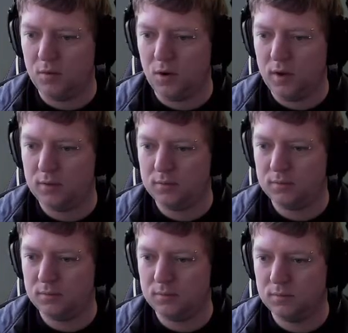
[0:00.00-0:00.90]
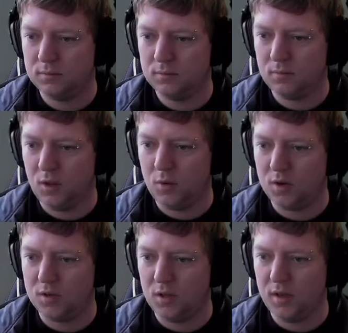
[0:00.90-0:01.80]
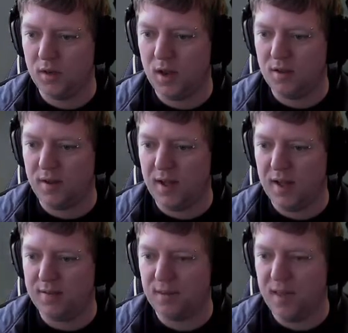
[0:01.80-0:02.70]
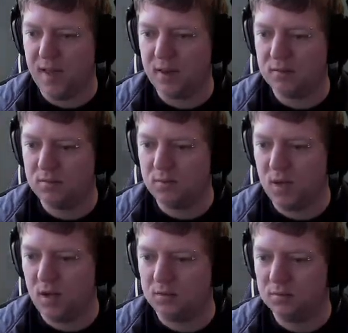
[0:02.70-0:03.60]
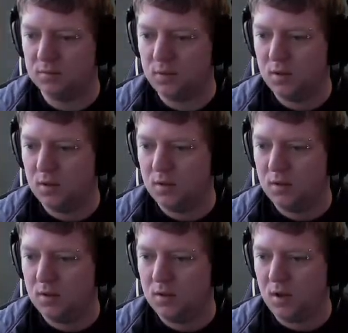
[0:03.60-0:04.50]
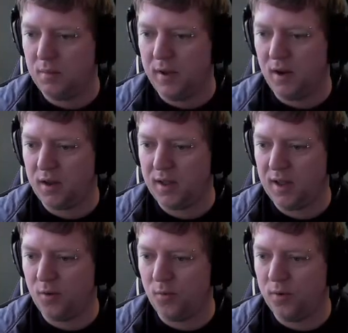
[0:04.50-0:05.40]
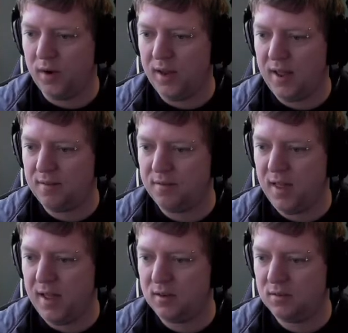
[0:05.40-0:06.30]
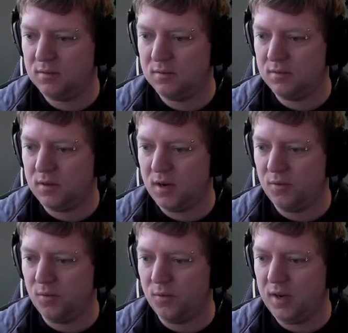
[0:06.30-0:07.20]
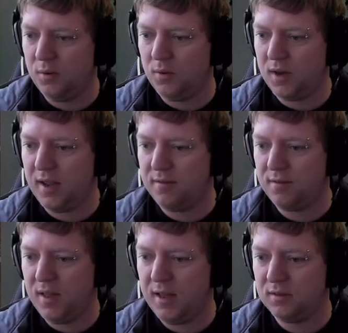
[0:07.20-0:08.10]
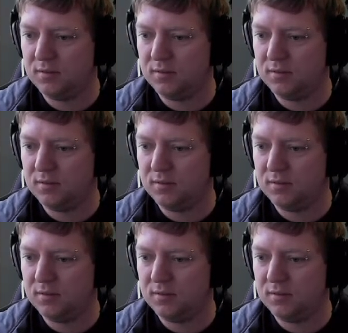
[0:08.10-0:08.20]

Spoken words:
right. You want to delete over half of that. Well, I mean, I can't really have that. I don't really want to have that.